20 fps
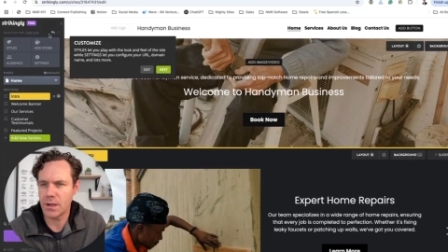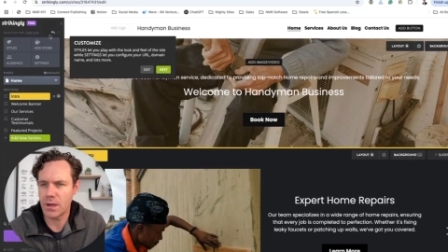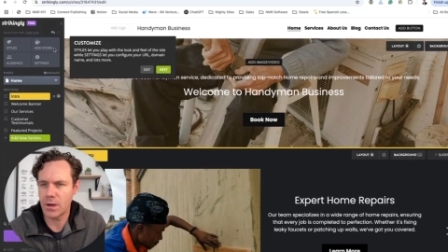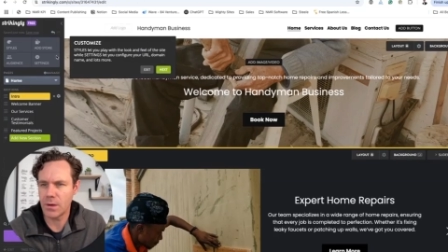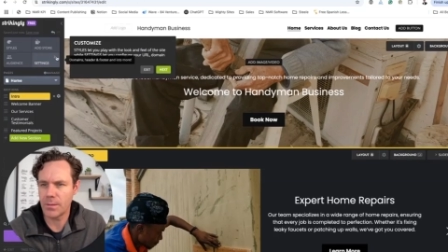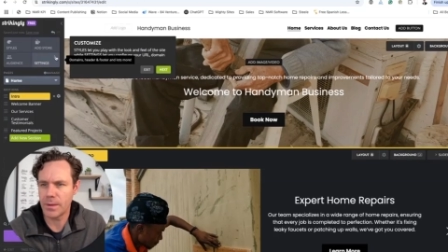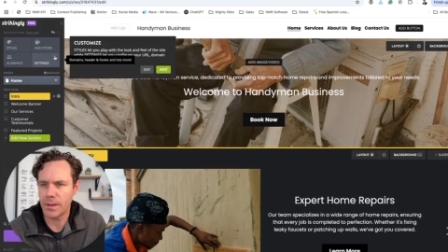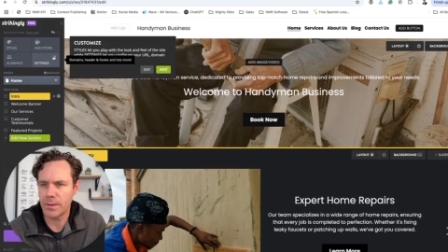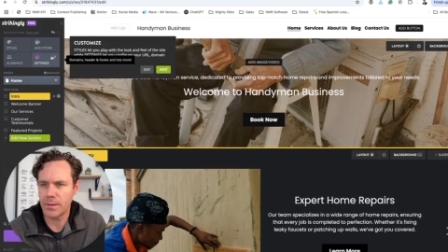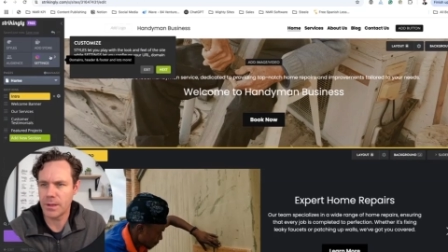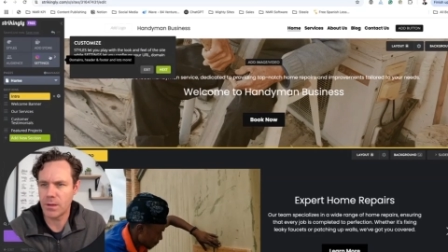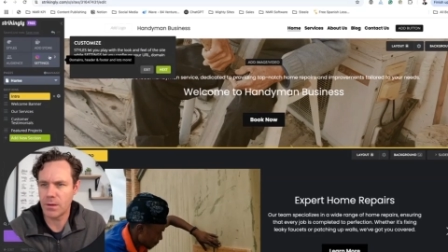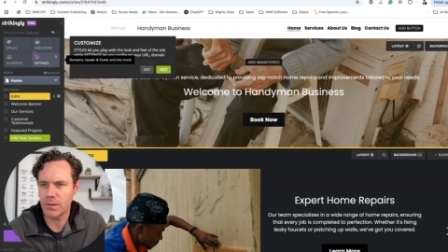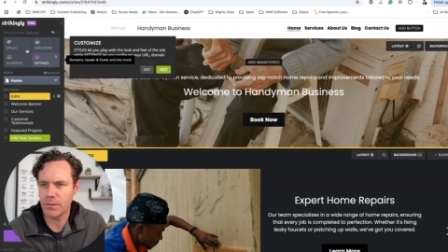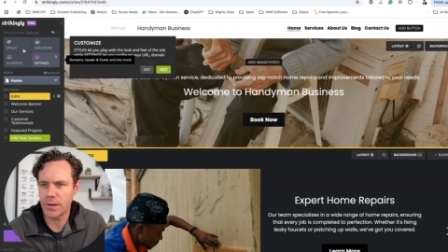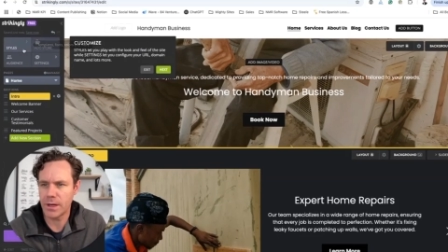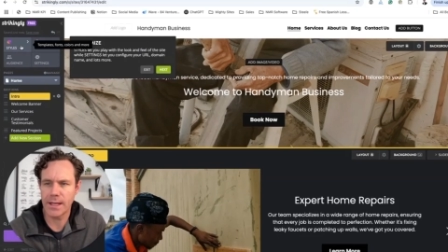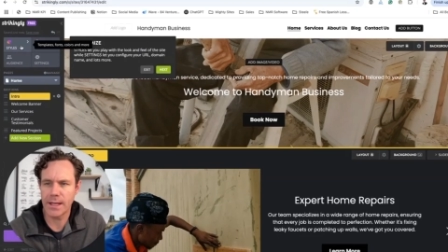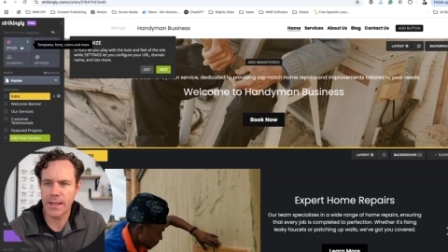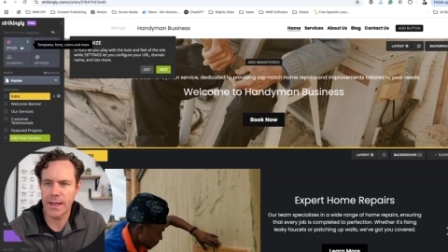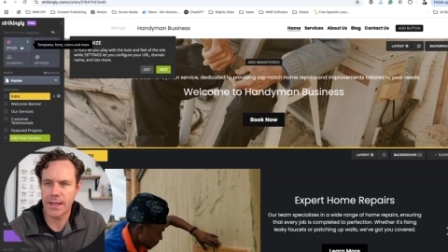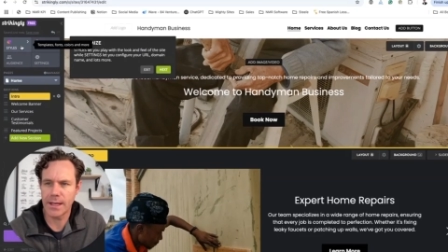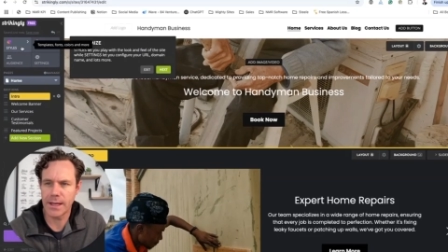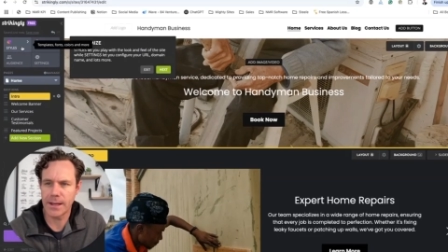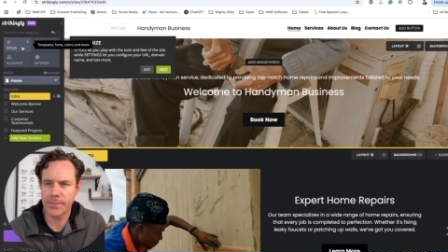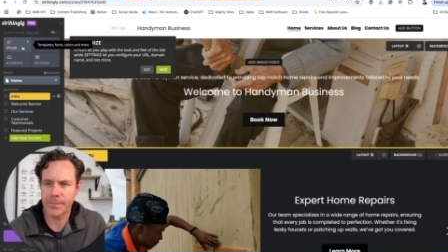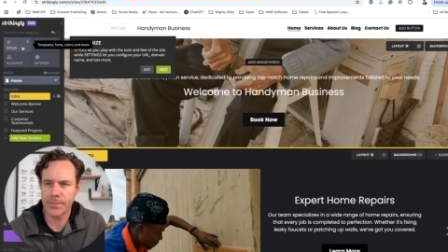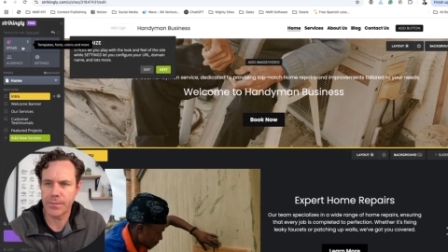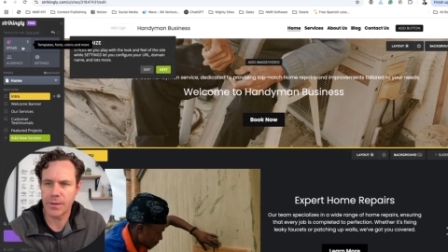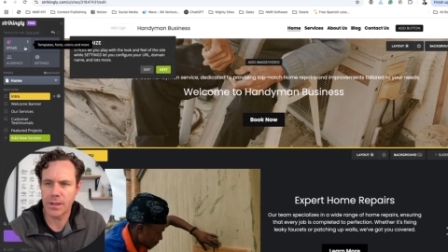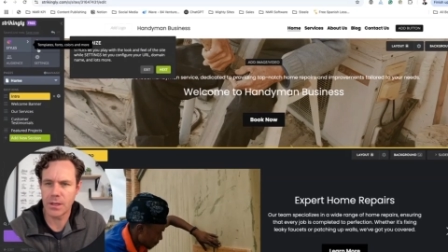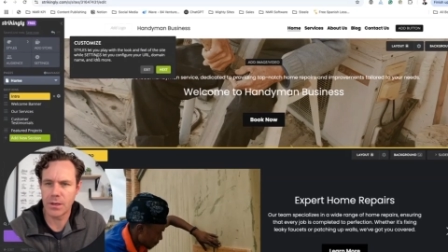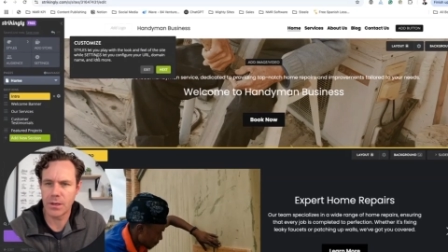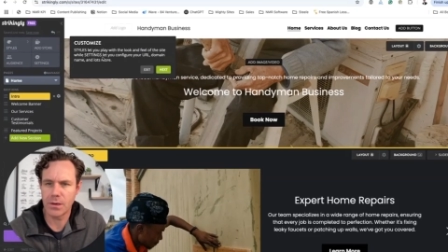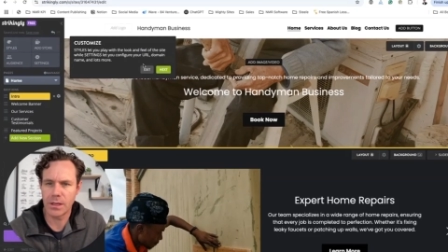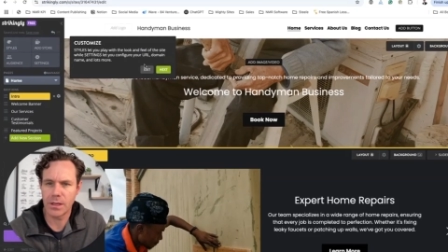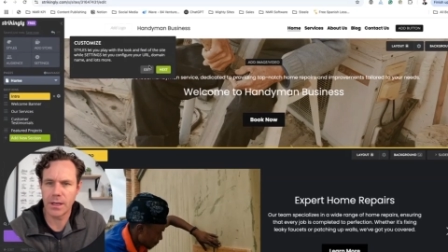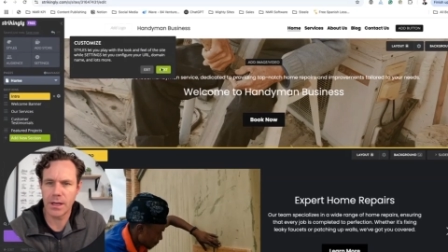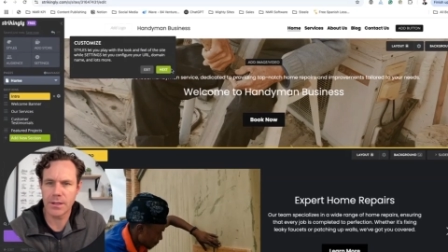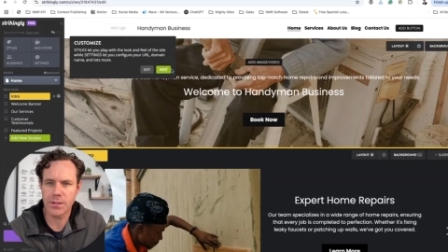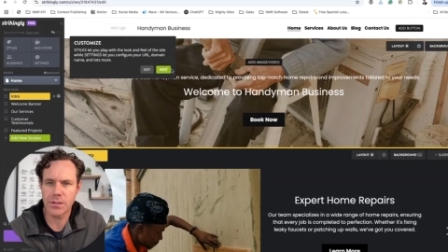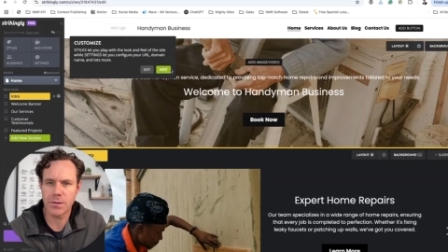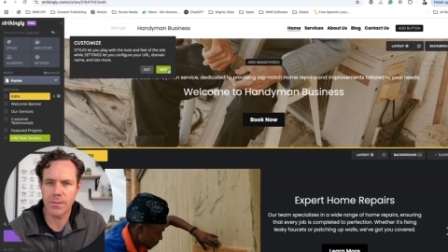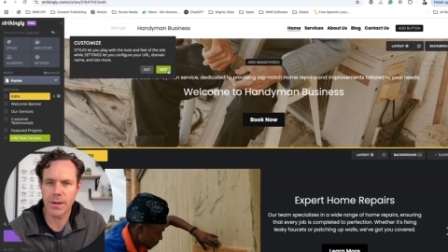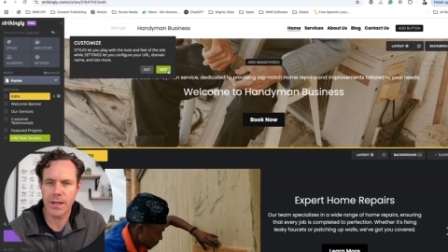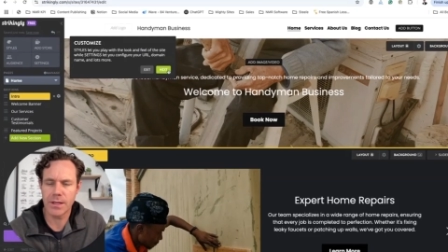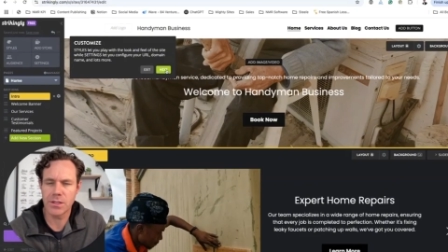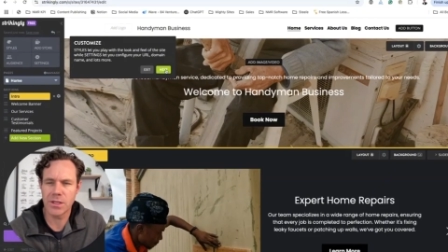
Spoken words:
Maybe over here. Yeah, you could customize.